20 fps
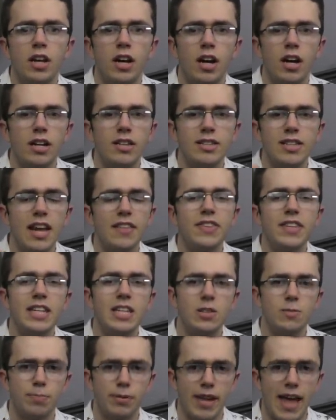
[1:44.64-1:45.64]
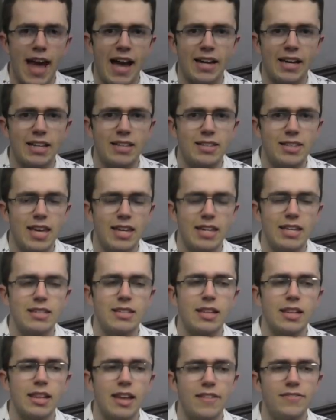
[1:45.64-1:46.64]
uh, it's not that he's black, it's that
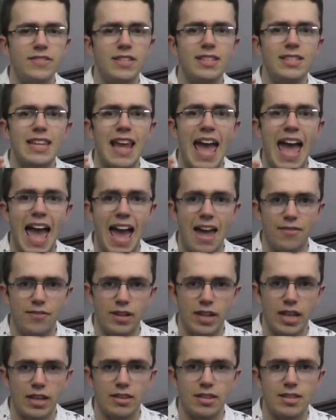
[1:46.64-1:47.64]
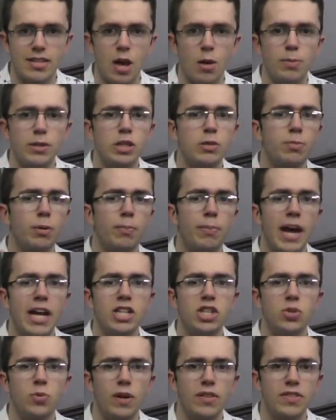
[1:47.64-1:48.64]
he's a leftist advocate that's helping to
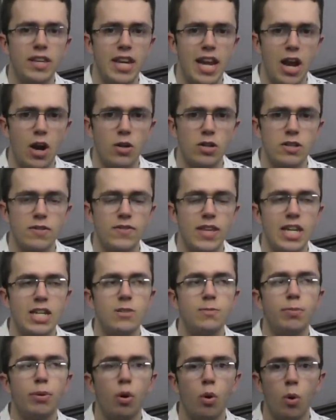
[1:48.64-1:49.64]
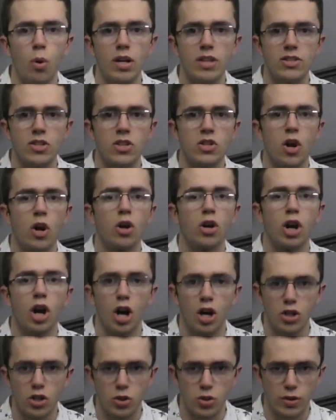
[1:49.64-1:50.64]
perpetuate the narrative that has poisoned our
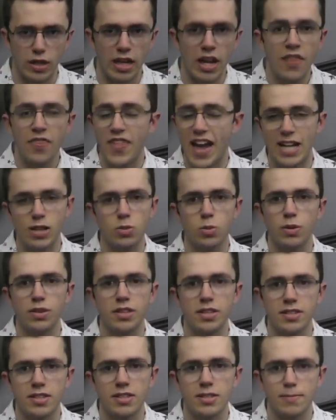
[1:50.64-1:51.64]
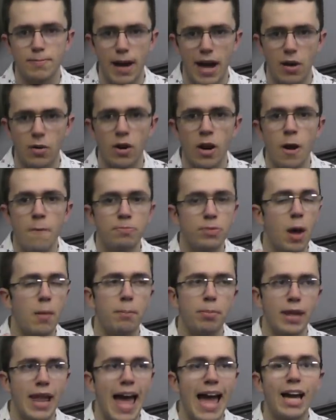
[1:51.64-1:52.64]
country. That's what this is about. A
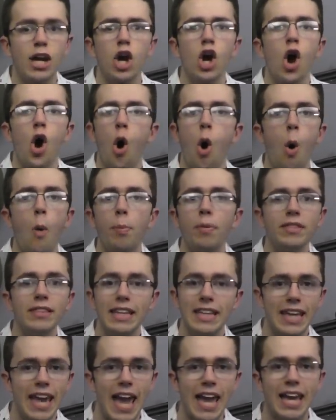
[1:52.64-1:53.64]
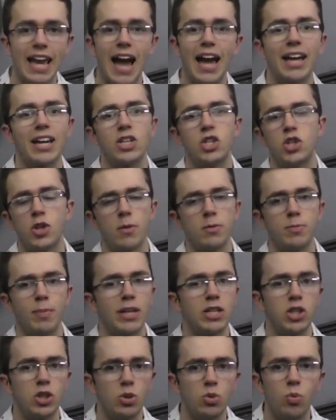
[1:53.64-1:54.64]
black, openly gay guy gets jumped
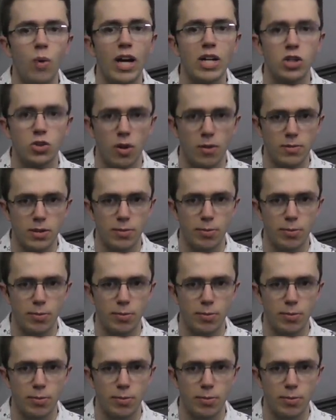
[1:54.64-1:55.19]
by two white Trump